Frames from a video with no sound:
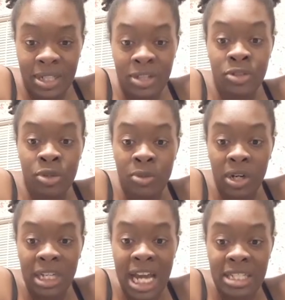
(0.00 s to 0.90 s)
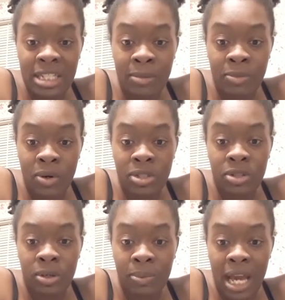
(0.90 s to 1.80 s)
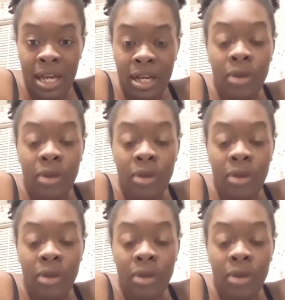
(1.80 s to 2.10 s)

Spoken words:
You two more classes, then I'm going to apply.